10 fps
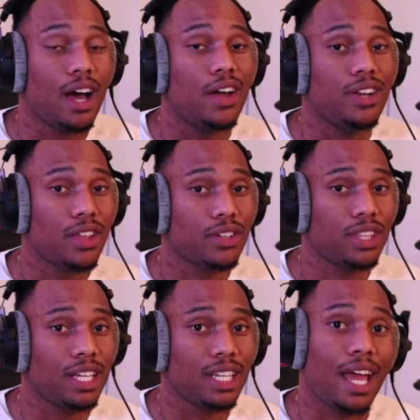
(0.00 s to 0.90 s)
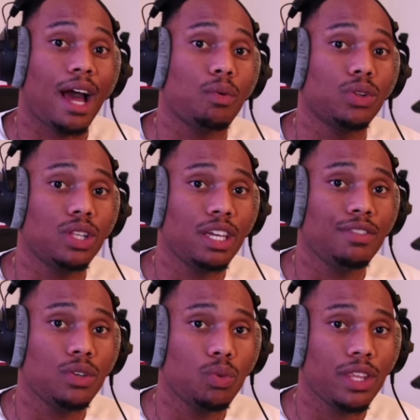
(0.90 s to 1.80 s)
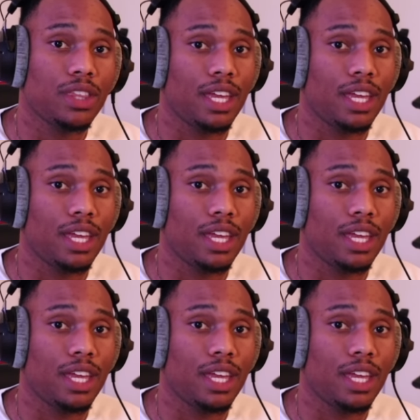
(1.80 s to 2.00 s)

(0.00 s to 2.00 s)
Another thing that I will leave you with